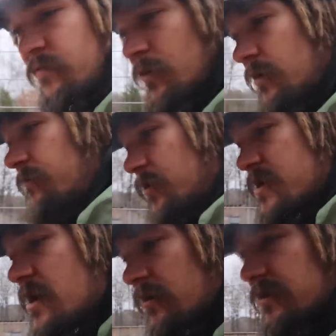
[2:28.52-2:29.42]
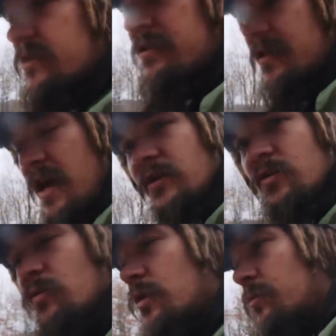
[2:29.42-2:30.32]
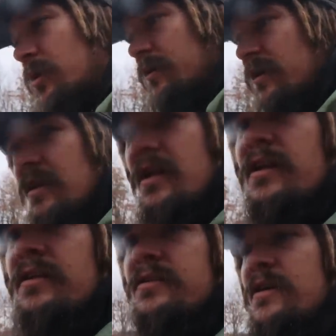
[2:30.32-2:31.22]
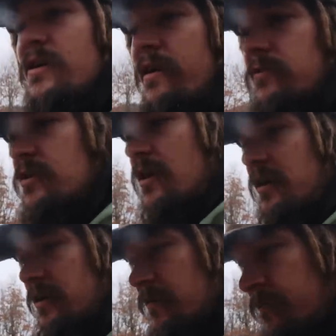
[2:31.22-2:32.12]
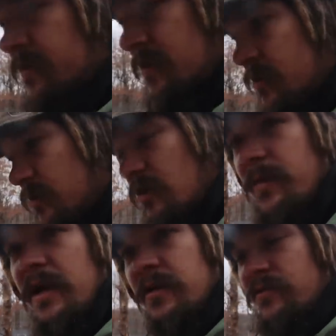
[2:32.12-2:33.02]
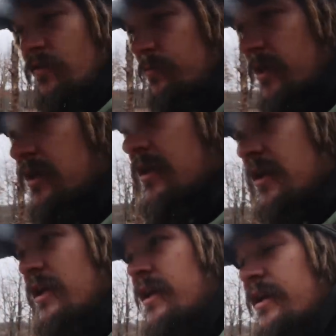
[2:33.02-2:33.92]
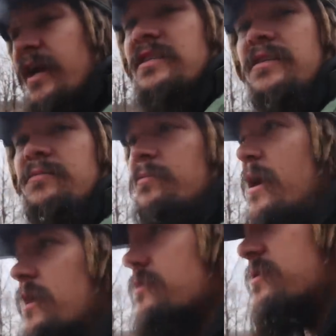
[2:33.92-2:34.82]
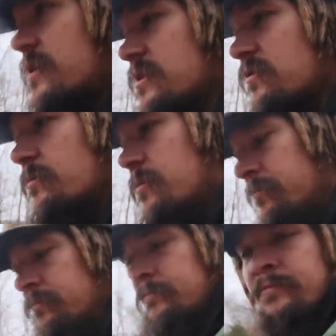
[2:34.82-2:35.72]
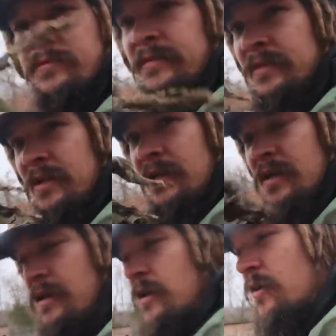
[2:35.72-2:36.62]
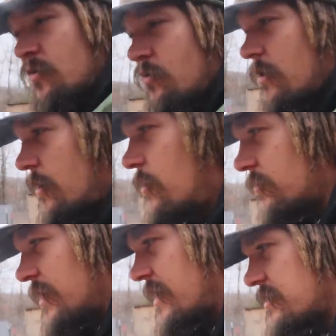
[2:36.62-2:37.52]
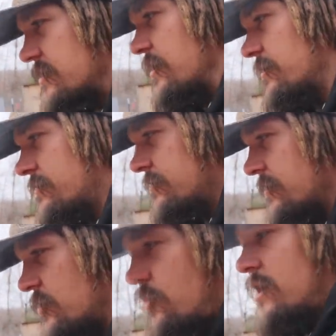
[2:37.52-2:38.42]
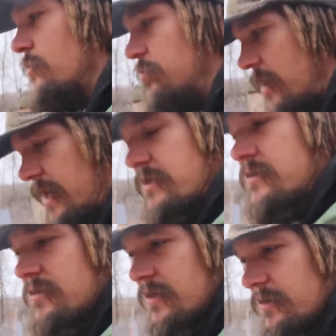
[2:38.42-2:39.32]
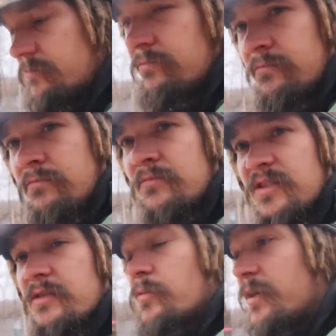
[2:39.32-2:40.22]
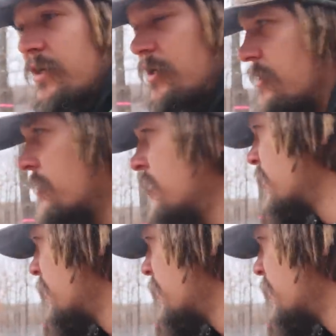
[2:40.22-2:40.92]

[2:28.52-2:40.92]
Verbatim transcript: for, for years as a natural warmer. So after talking to Shlow makers for a bit, got some tobacco seeds from them. Grew our own last year. Incredible plant. Oh, does really good.